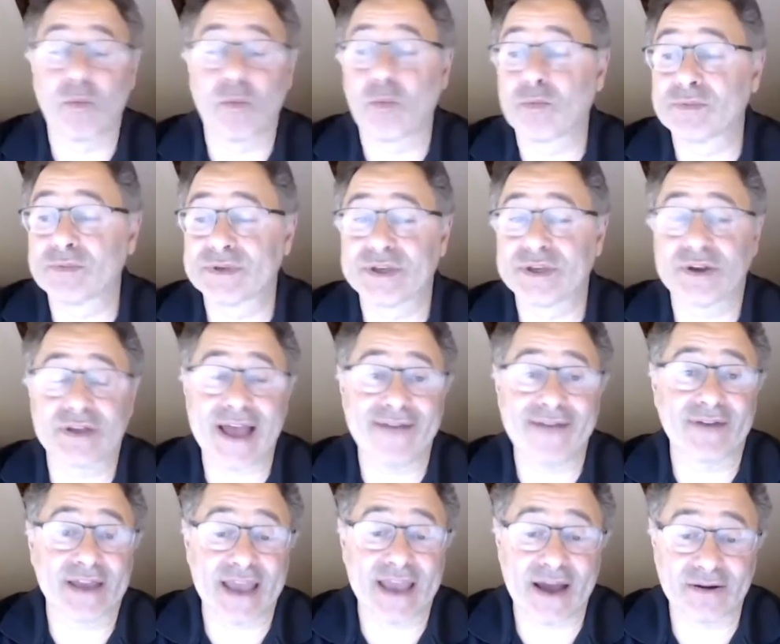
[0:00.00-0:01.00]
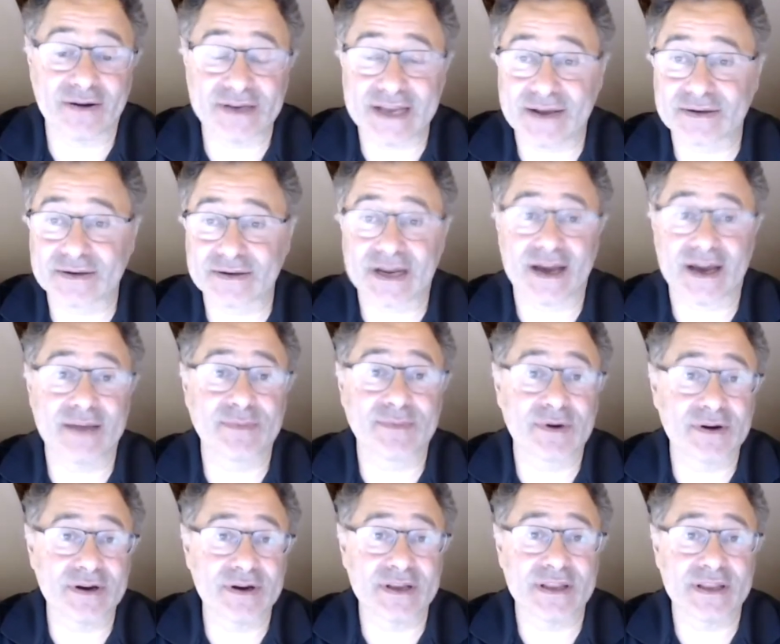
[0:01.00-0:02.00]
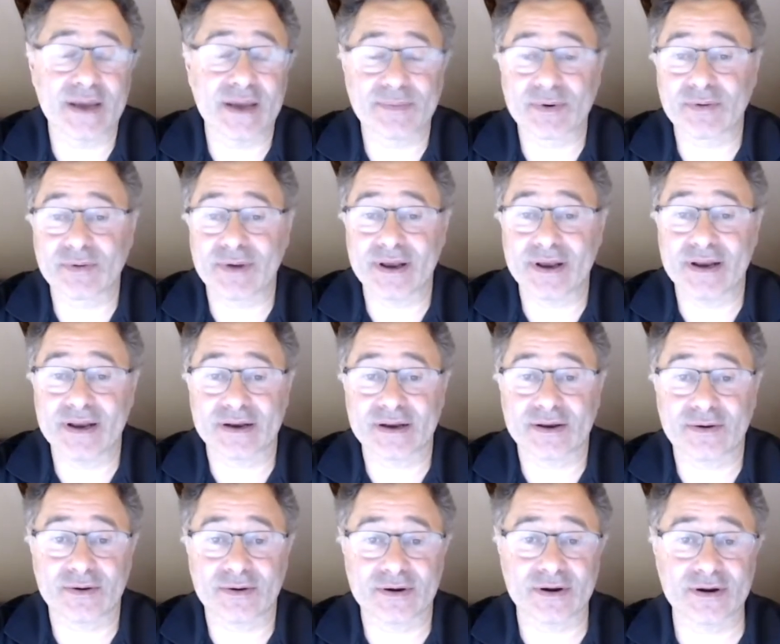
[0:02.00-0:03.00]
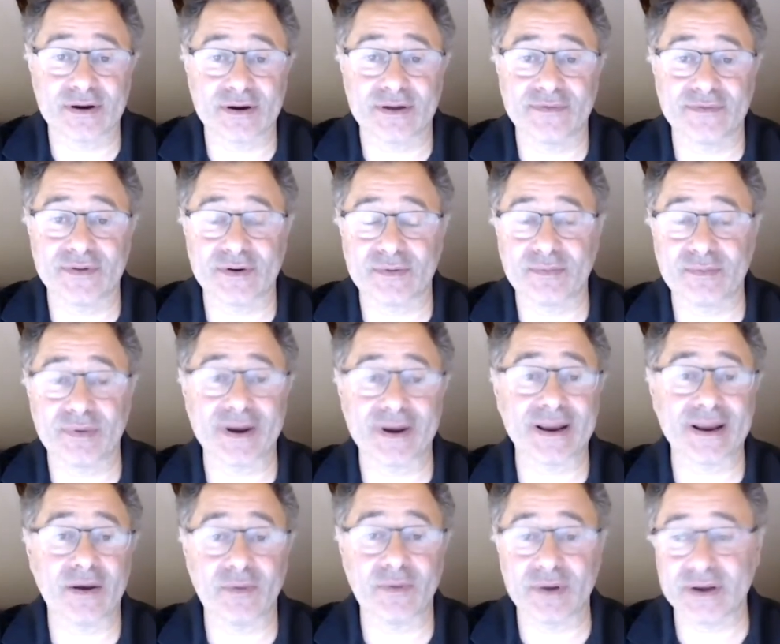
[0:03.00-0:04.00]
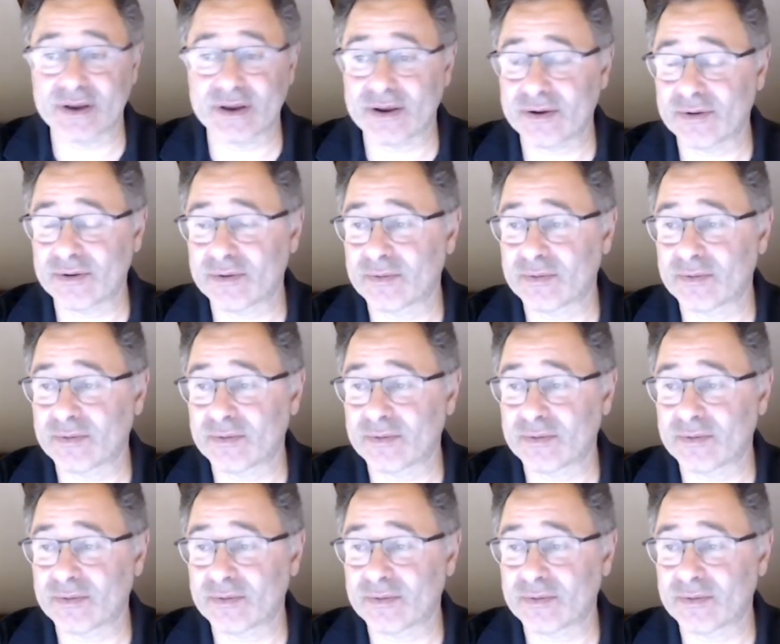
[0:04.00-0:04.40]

You'll have a countdown timer in the upper right-hand corner of your breakout window.